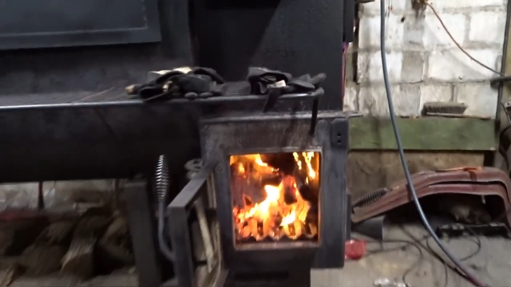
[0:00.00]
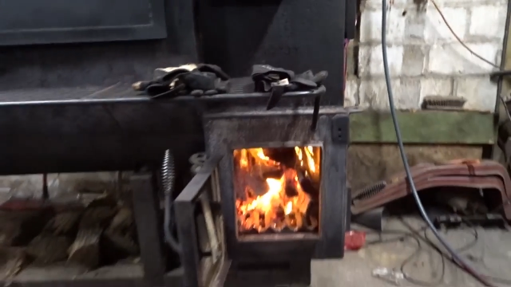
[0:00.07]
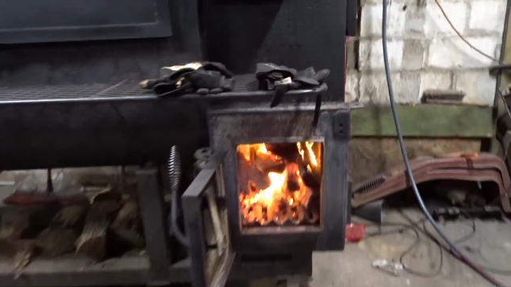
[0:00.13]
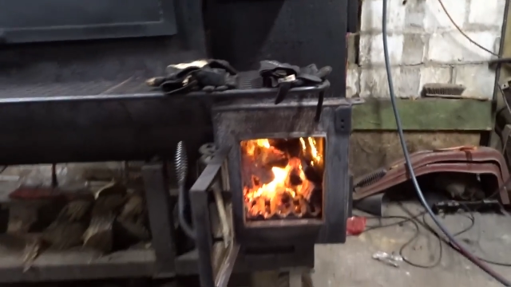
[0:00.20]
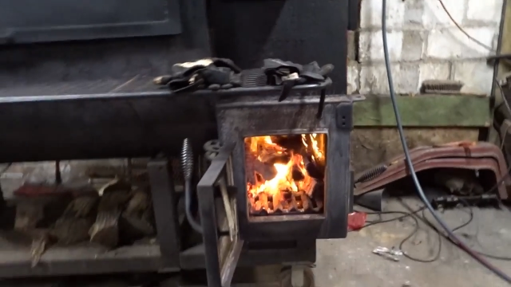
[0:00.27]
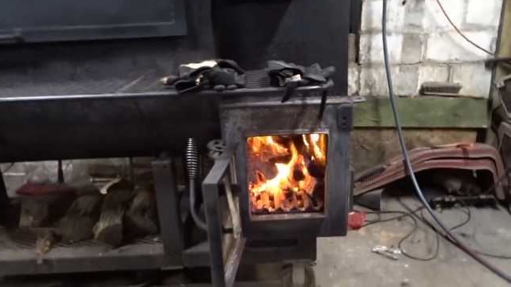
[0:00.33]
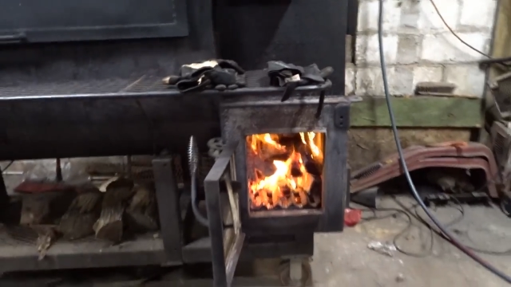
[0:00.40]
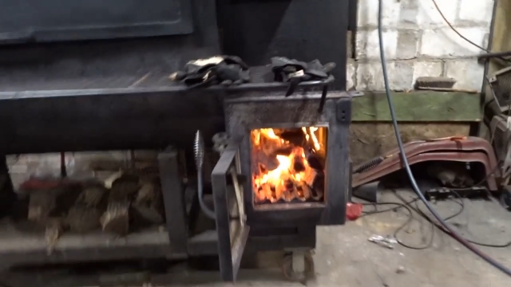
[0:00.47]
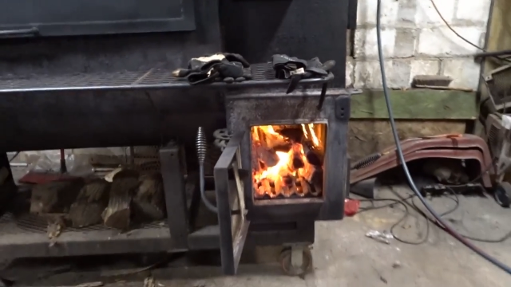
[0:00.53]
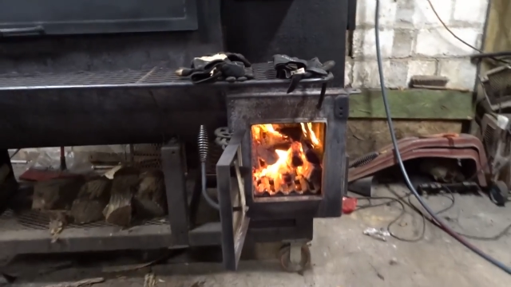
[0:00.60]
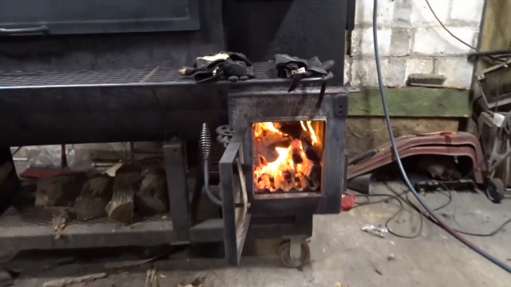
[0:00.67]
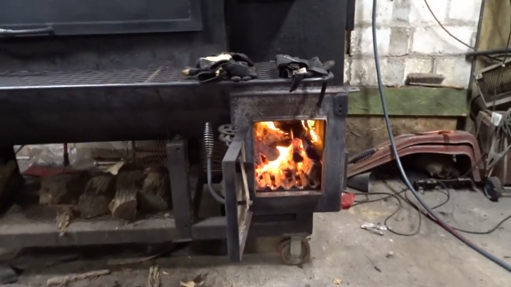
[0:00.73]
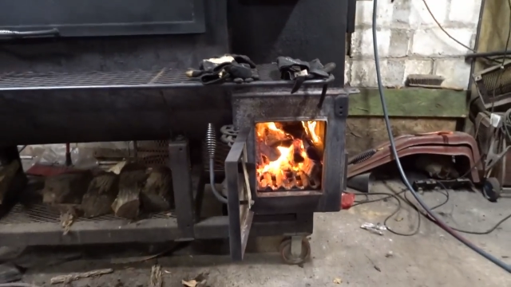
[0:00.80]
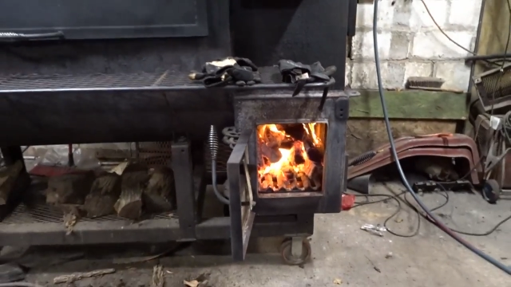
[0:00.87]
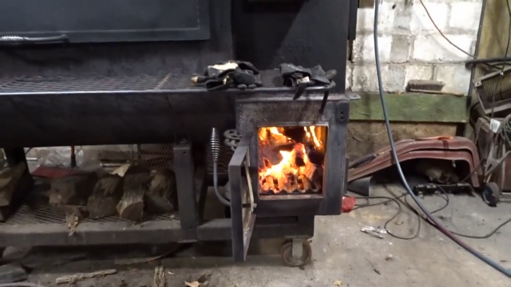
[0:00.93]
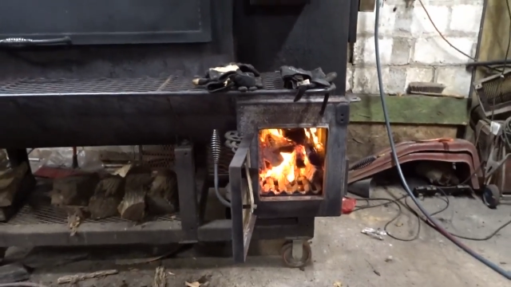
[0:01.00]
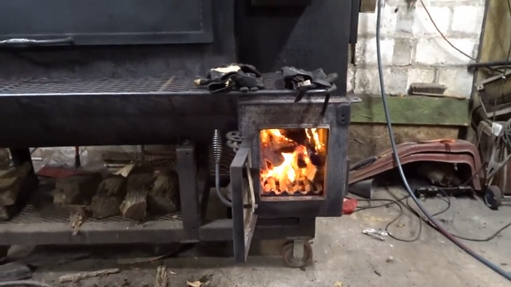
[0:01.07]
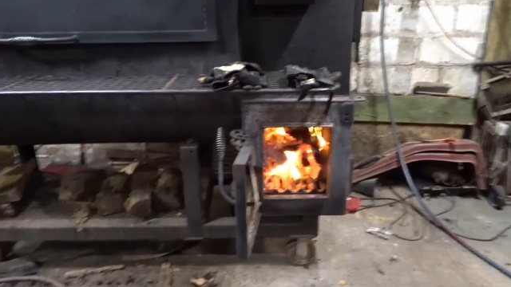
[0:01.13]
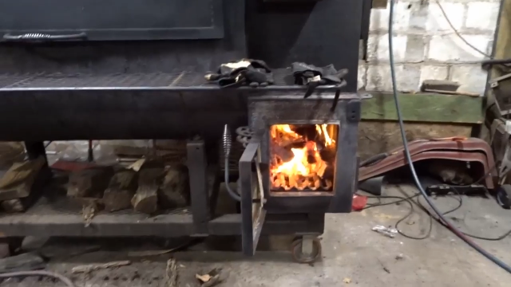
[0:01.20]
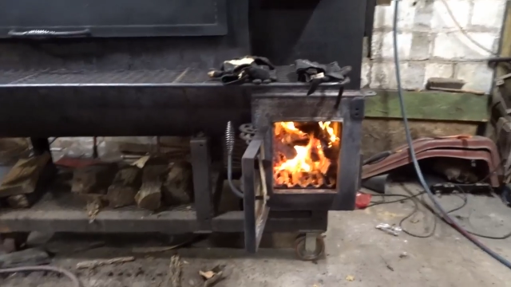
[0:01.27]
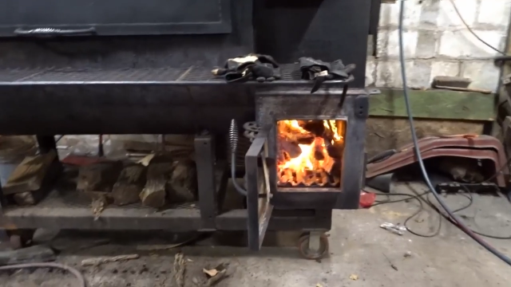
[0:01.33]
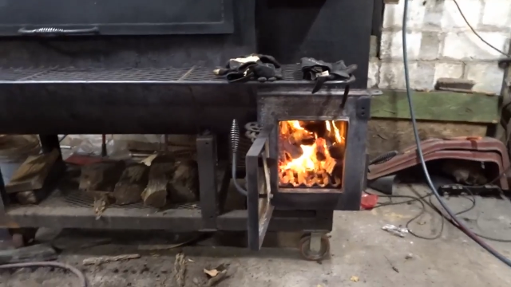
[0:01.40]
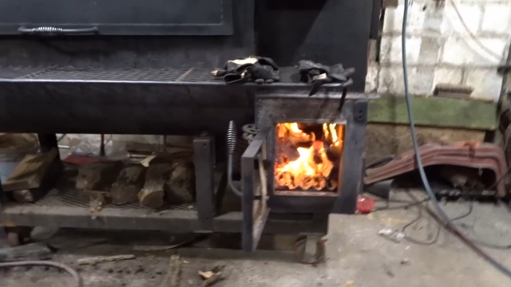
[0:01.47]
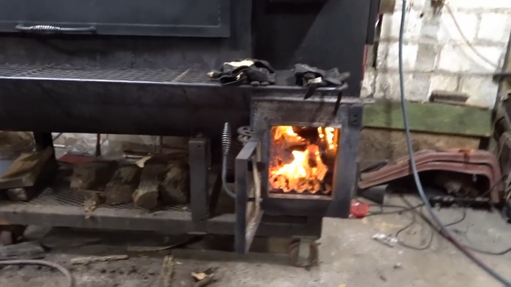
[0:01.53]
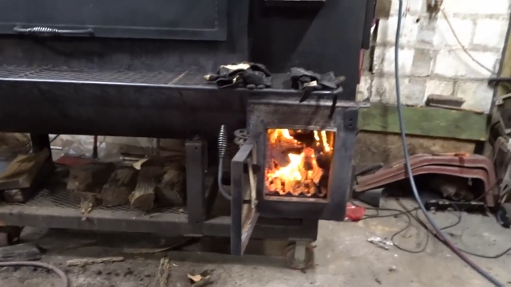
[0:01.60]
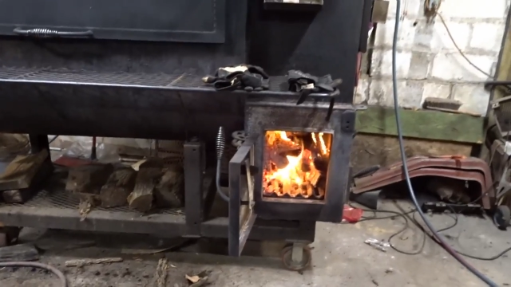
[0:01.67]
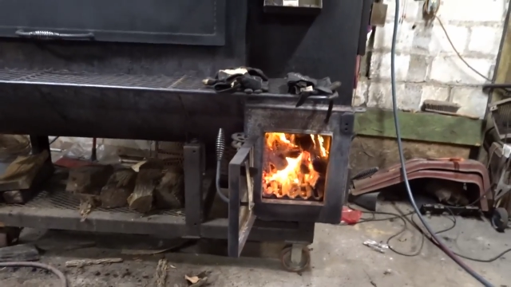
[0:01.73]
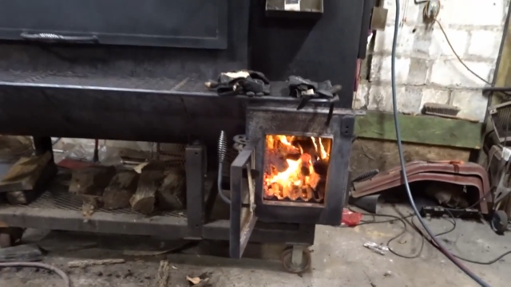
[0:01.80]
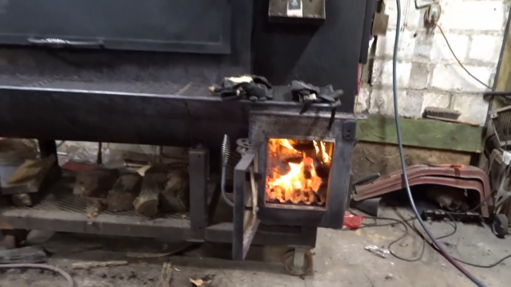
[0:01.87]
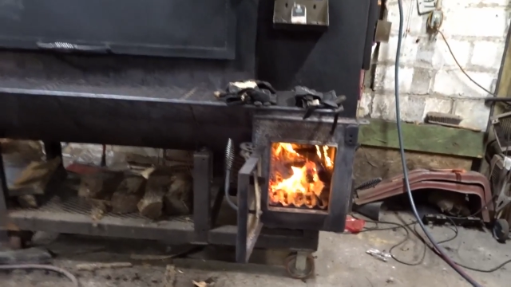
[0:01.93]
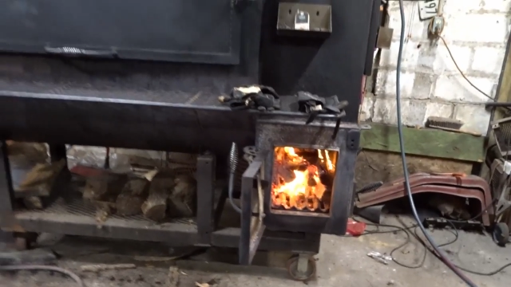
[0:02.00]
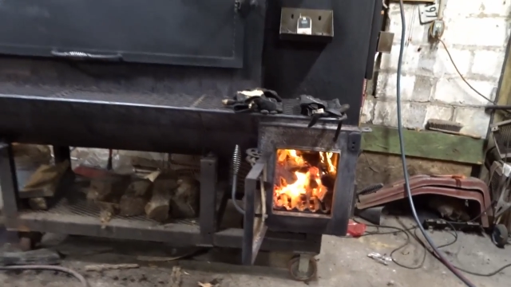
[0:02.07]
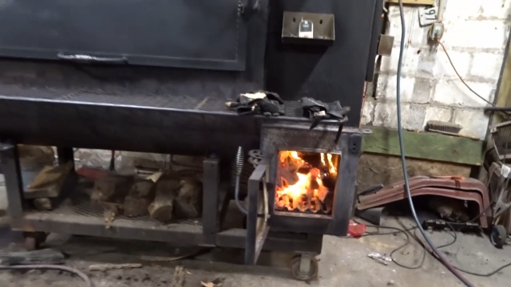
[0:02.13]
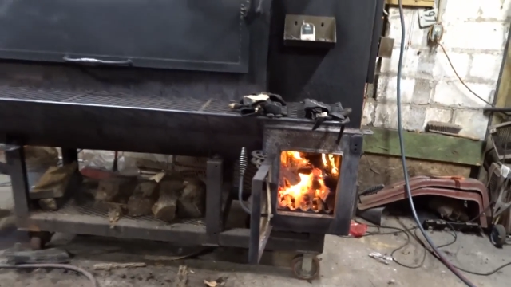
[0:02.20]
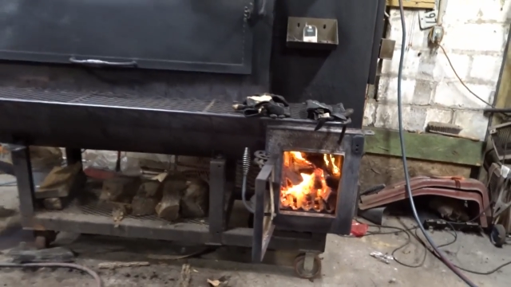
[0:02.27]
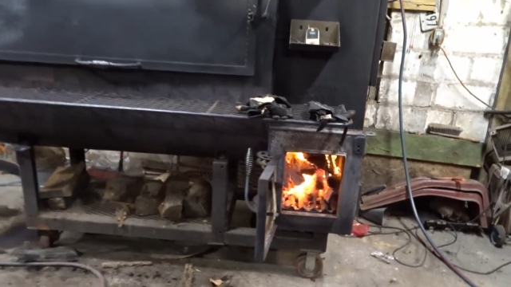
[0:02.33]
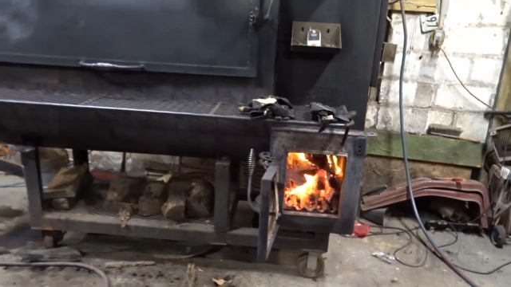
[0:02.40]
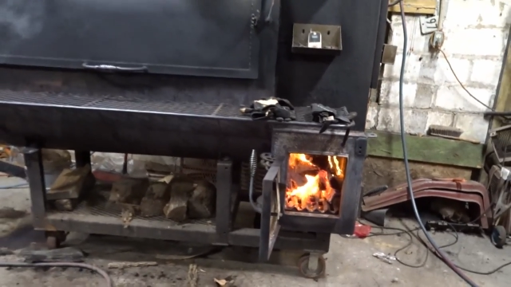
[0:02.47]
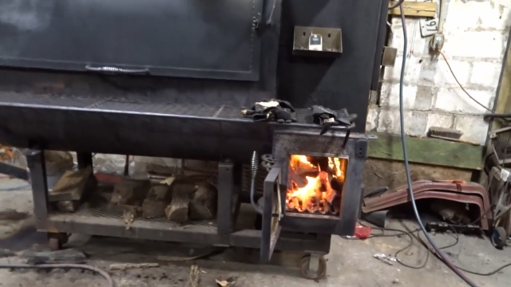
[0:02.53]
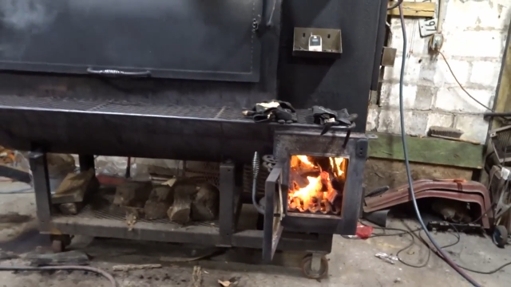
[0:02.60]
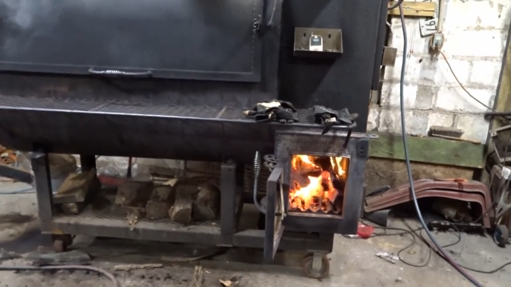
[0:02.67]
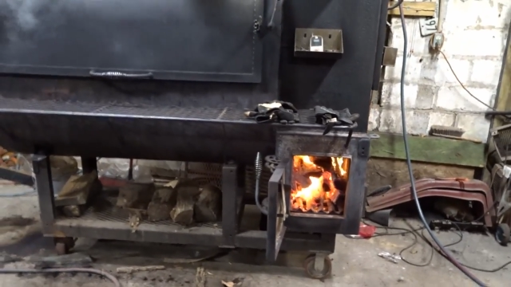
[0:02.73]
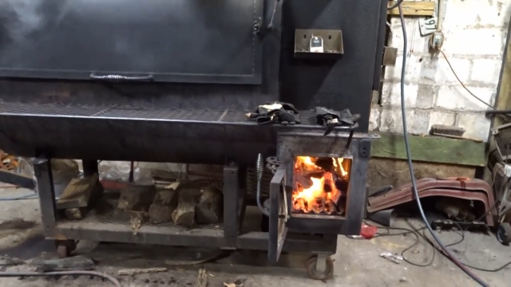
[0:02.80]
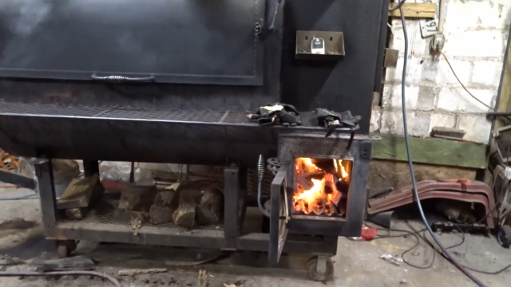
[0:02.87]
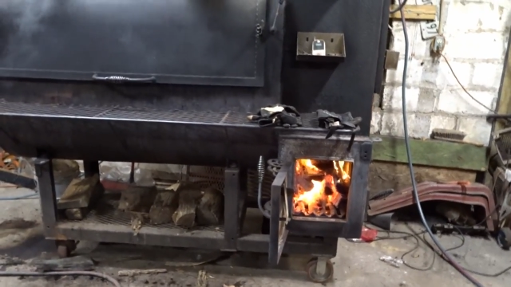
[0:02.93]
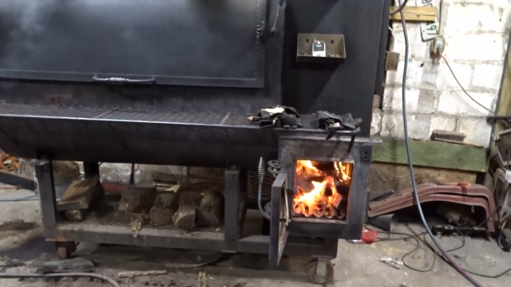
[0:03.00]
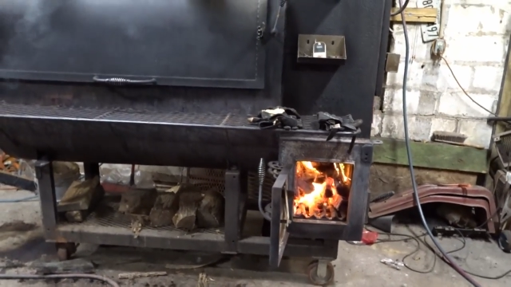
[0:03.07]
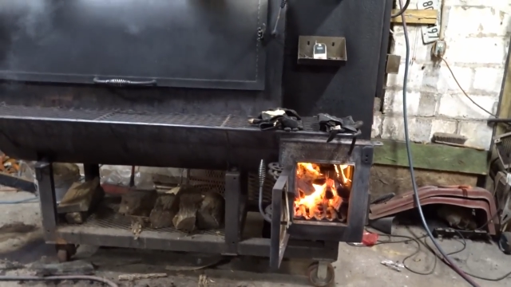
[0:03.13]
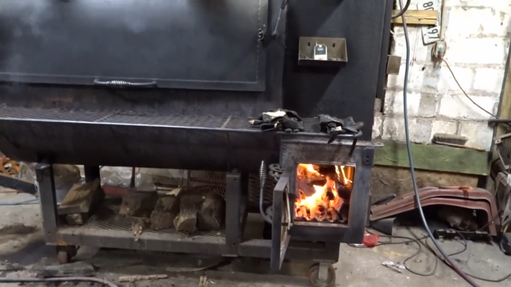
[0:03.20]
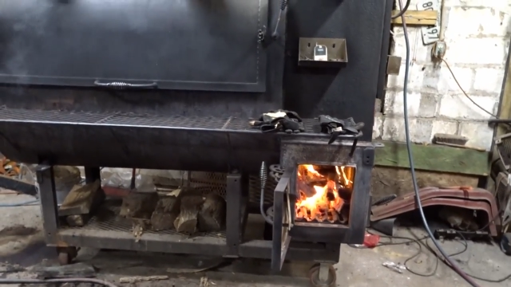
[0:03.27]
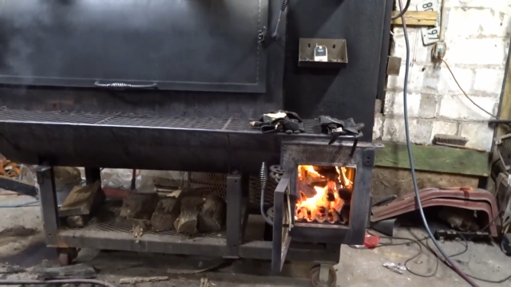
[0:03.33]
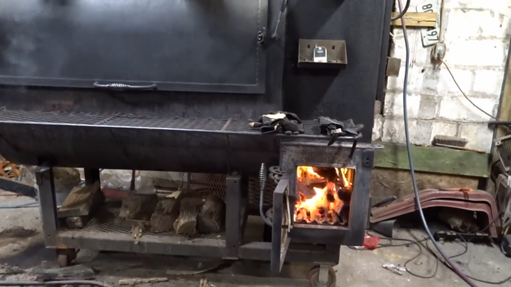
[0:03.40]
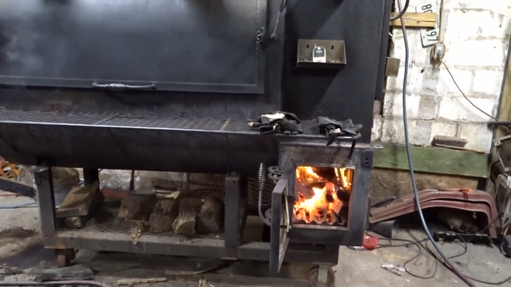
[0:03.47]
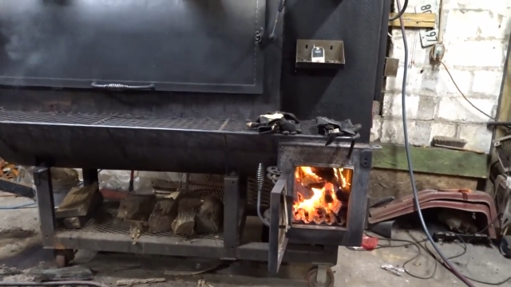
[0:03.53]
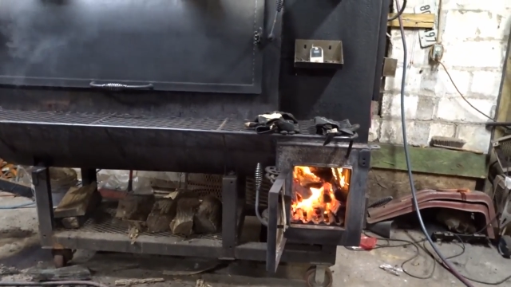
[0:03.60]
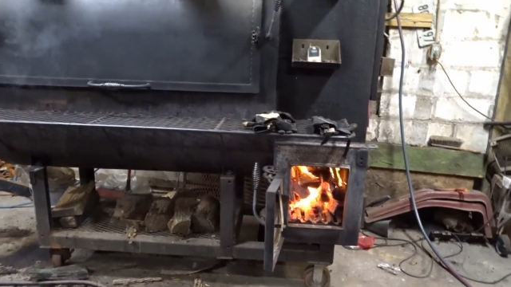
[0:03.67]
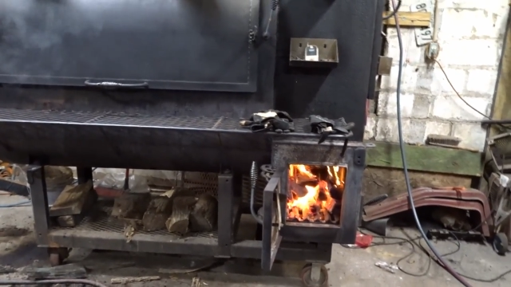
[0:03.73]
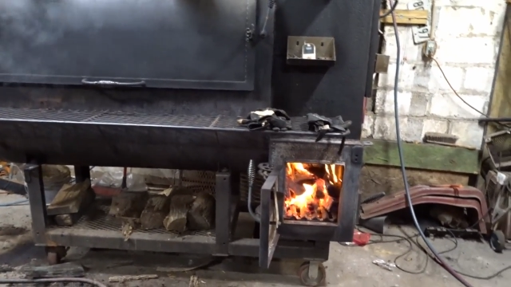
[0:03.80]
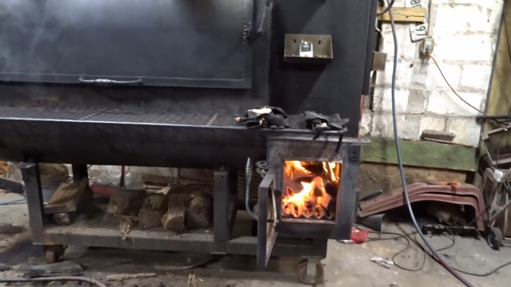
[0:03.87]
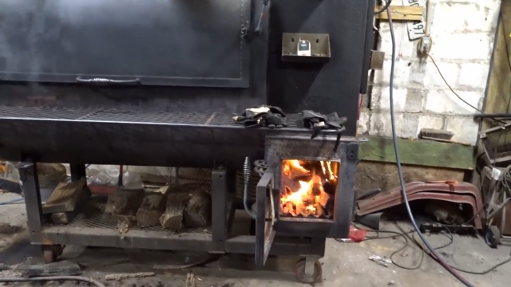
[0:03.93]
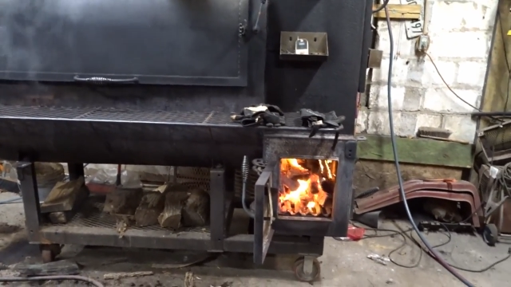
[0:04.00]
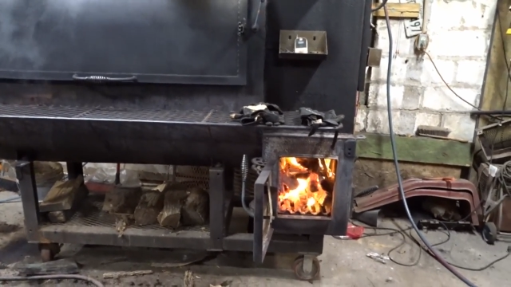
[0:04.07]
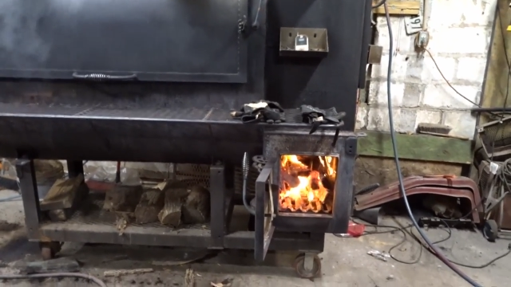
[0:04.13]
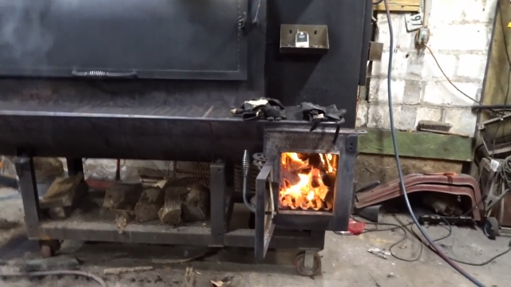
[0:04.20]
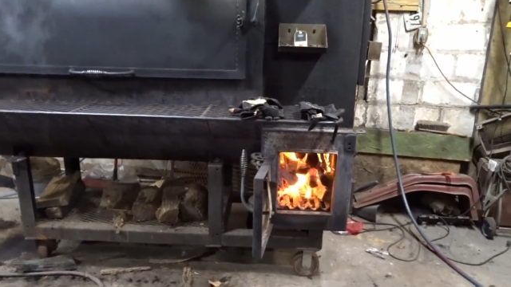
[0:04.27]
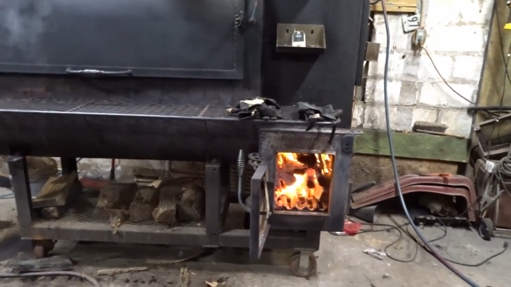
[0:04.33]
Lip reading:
(no speaker visible)